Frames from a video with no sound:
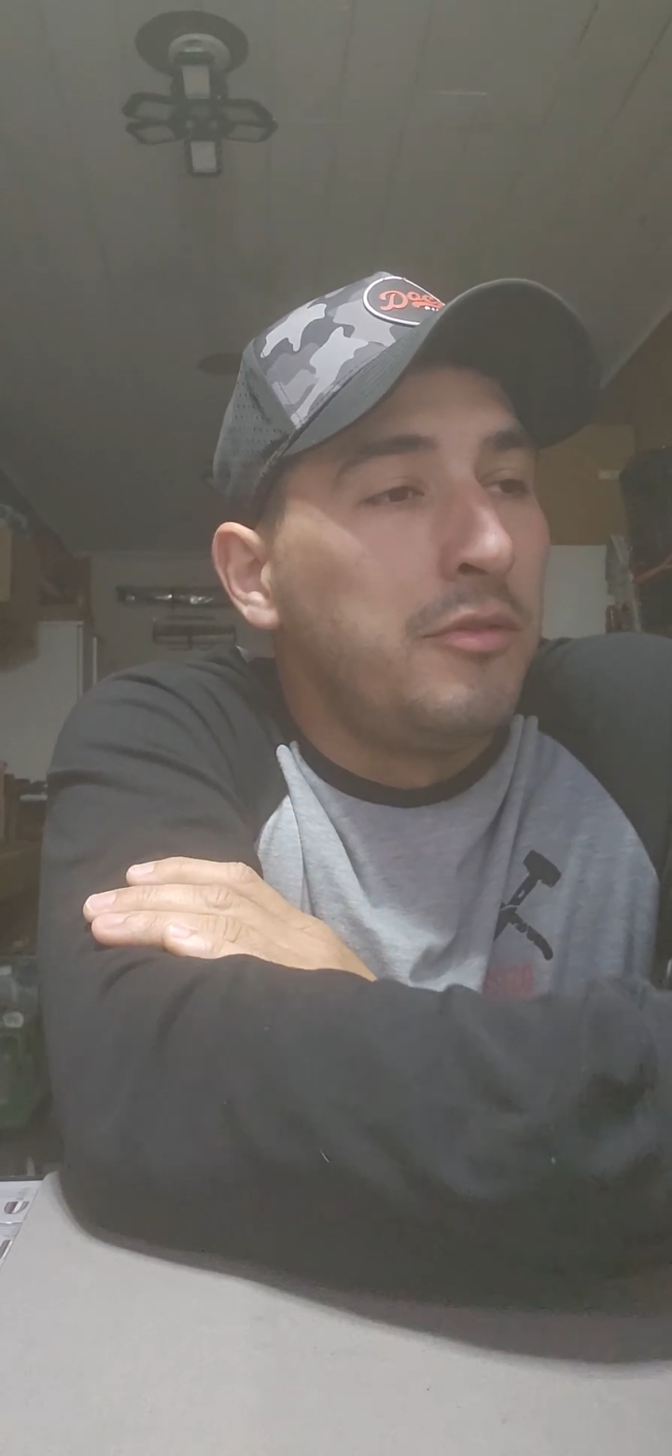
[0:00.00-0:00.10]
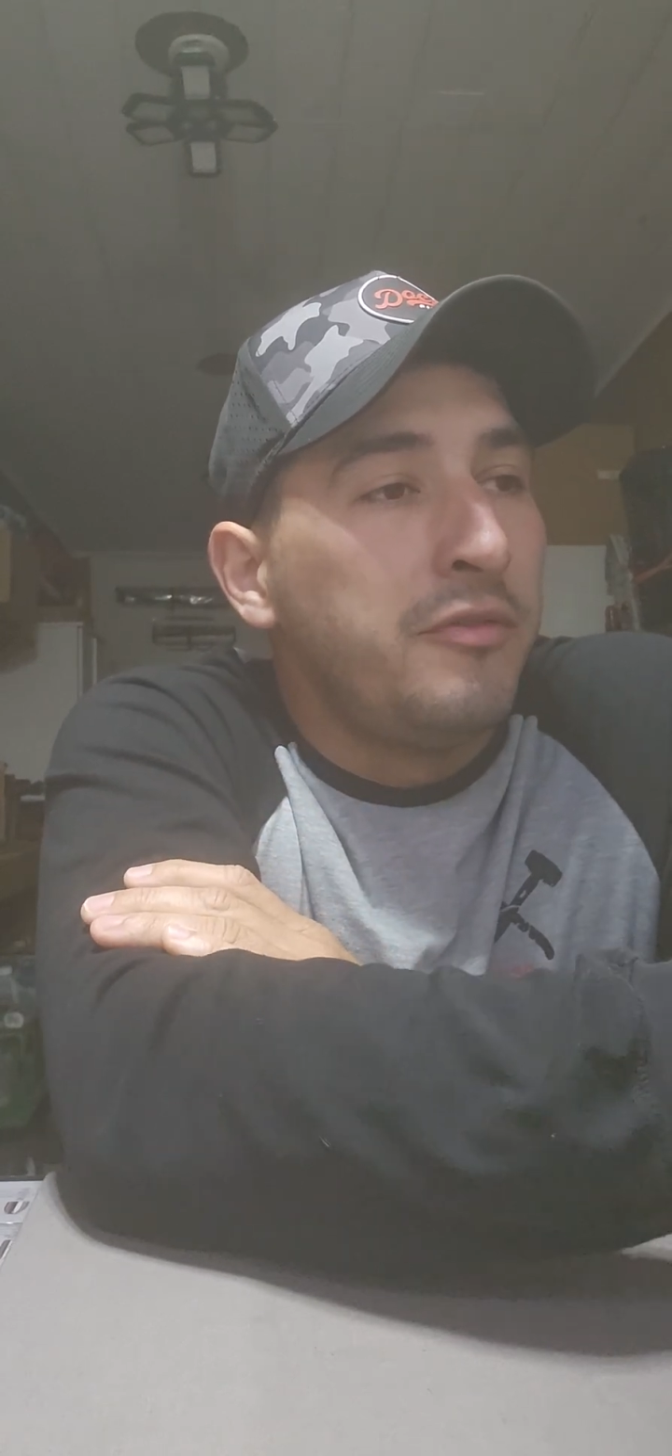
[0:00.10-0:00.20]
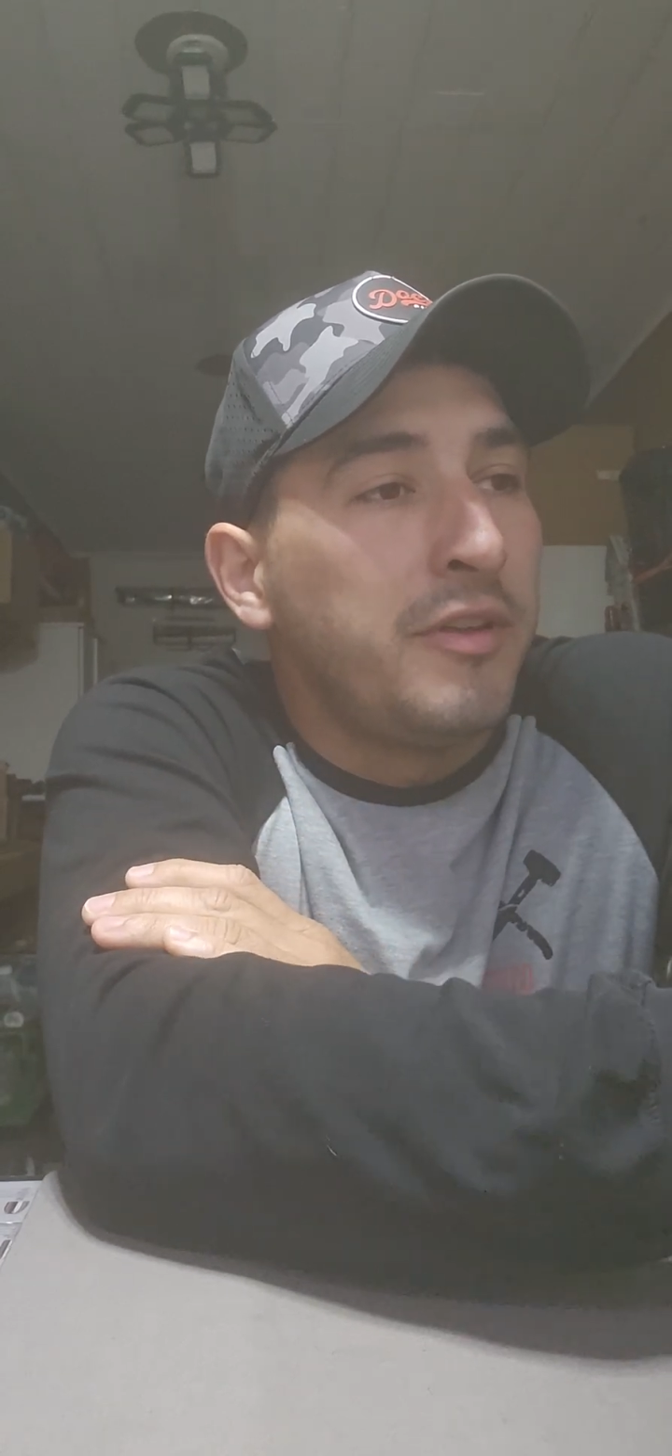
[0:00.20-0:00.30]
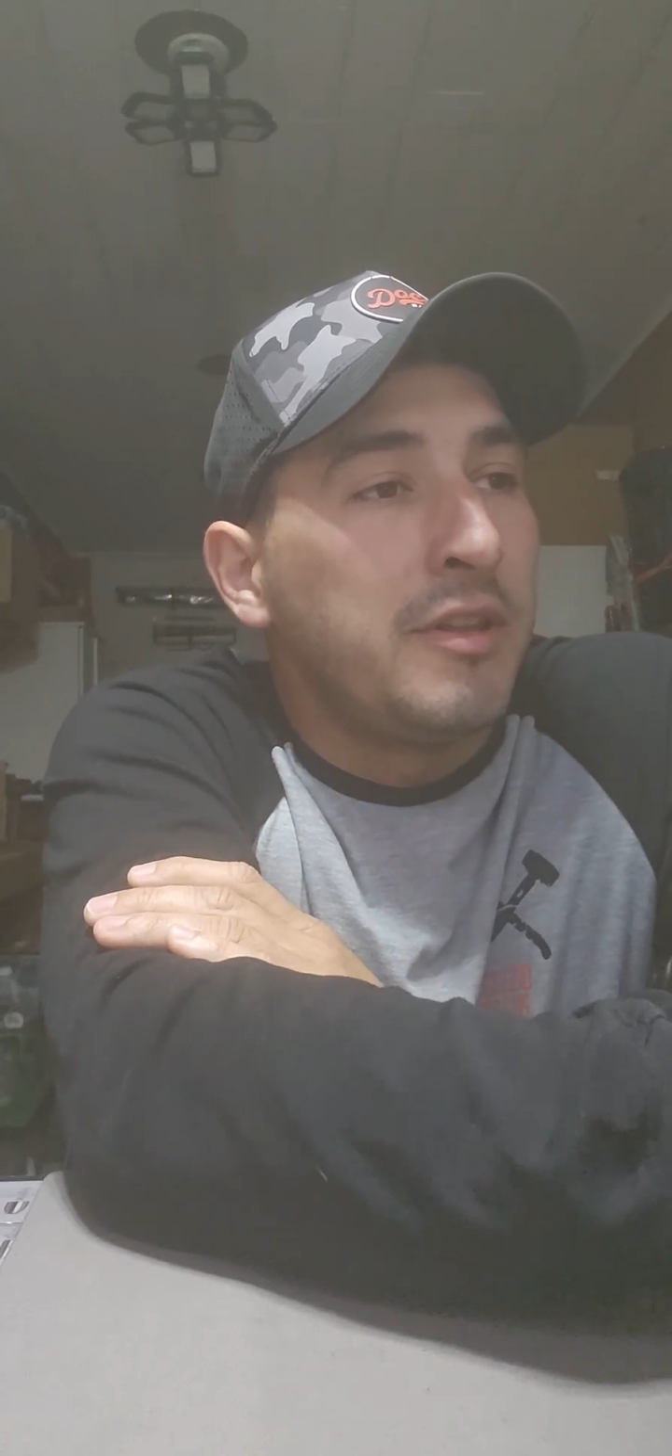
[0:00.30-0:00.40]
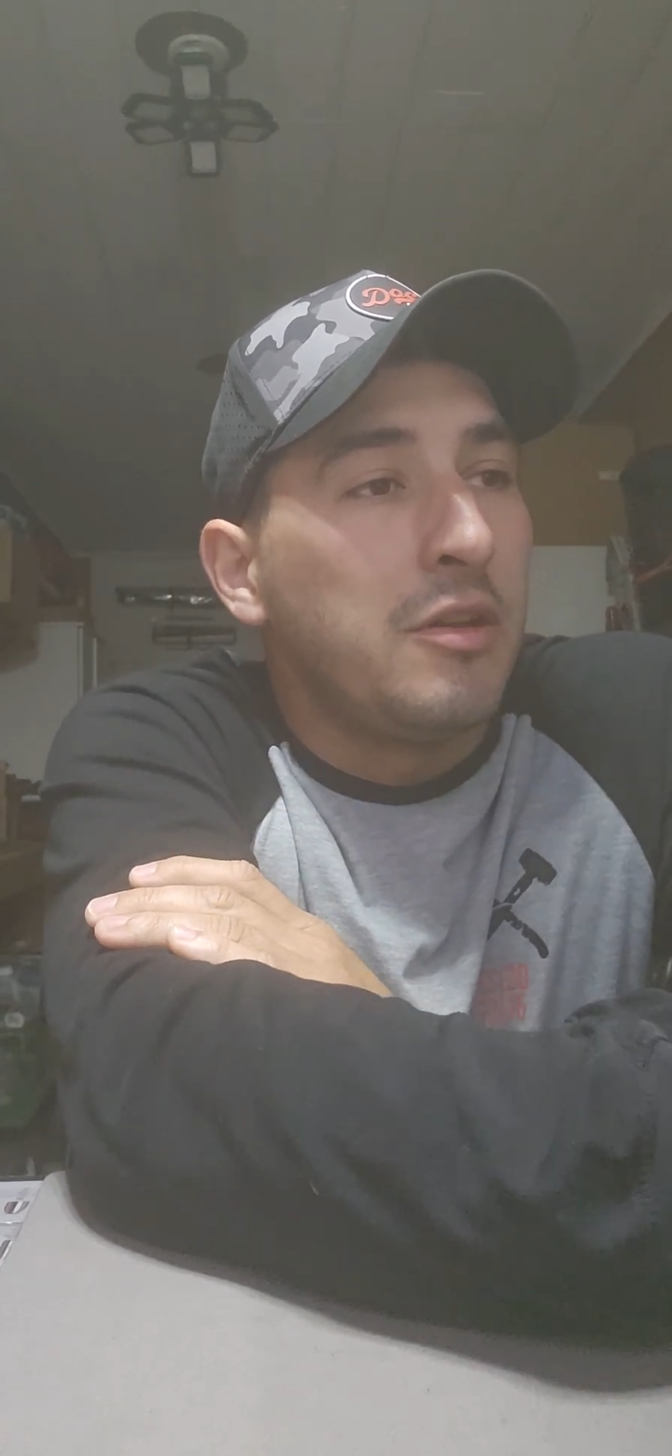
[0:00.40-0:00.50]

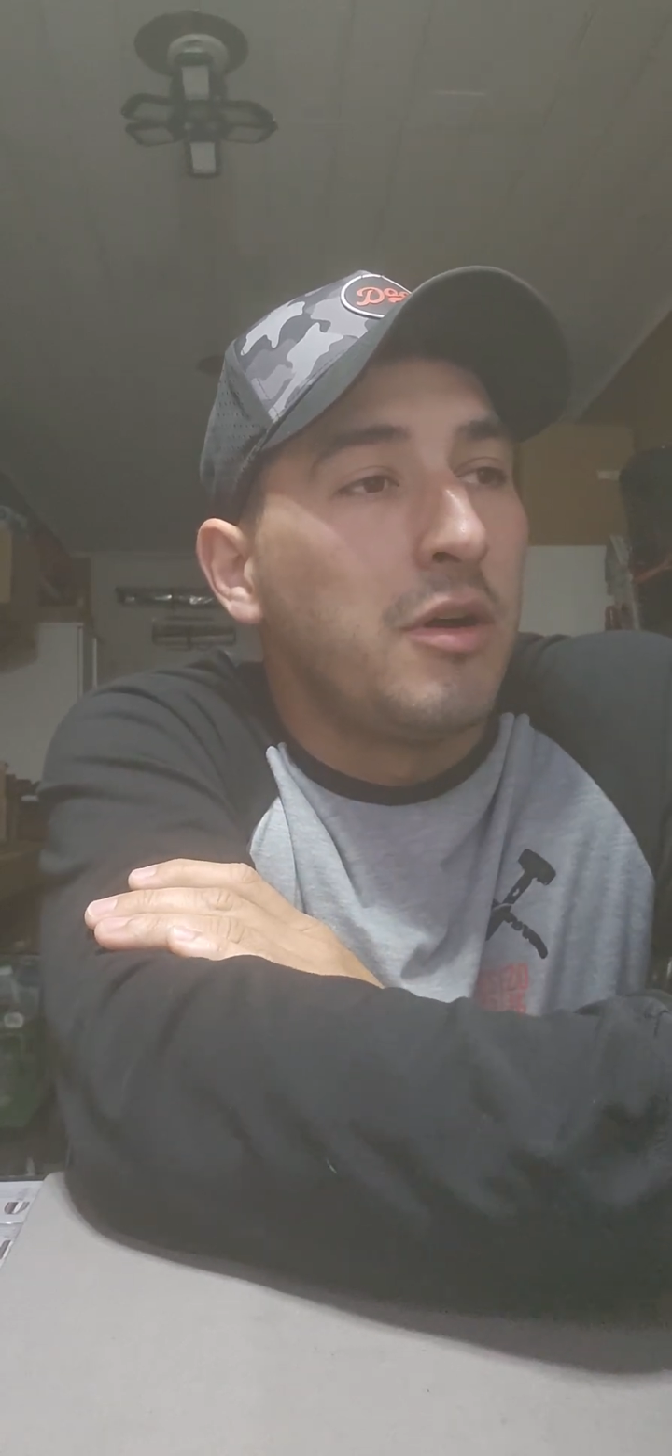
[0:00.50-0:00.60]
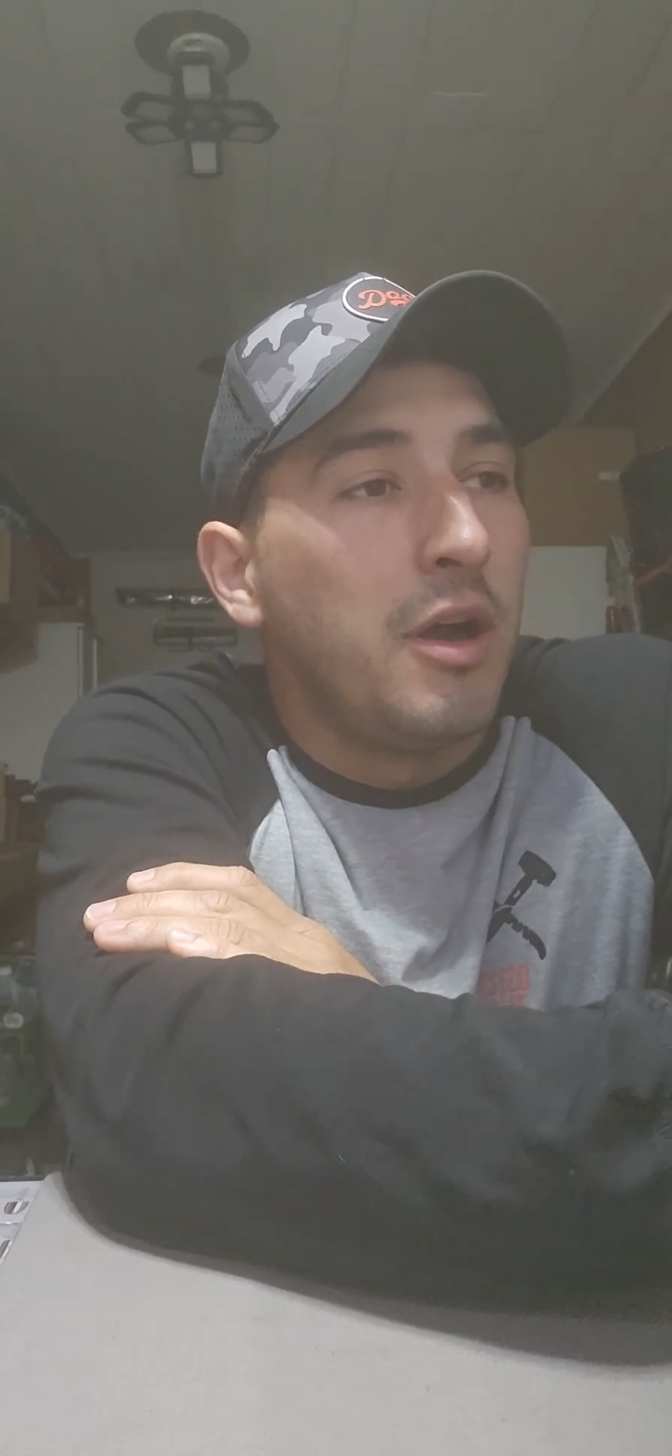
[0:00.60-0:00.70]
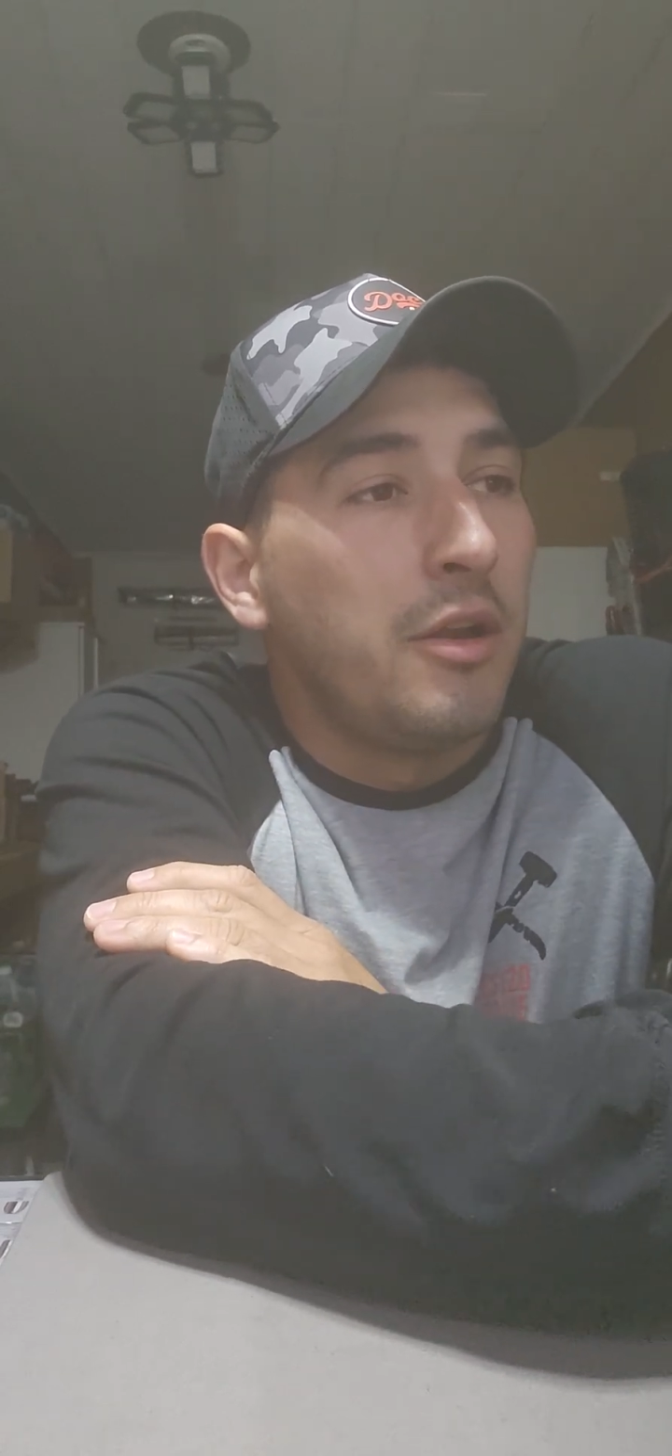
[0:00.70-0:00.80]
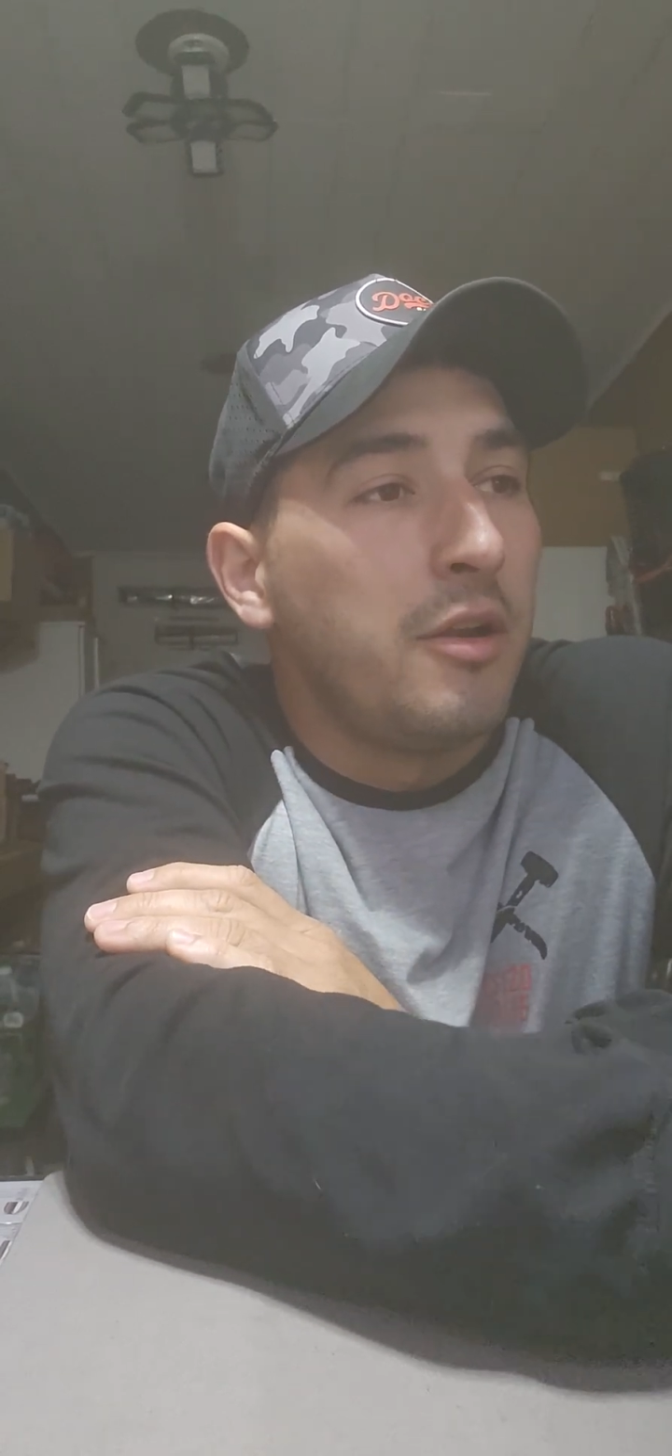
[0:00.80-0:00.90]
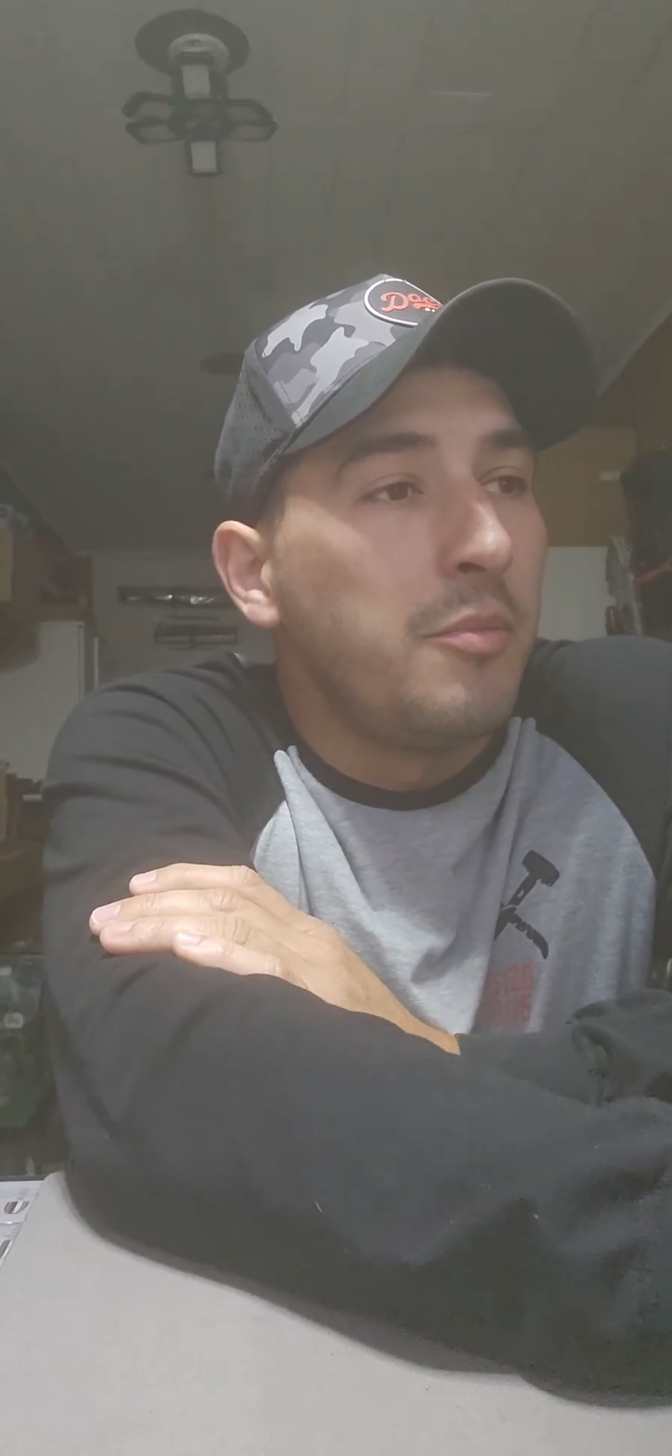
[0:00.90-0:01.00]
$50 to $100,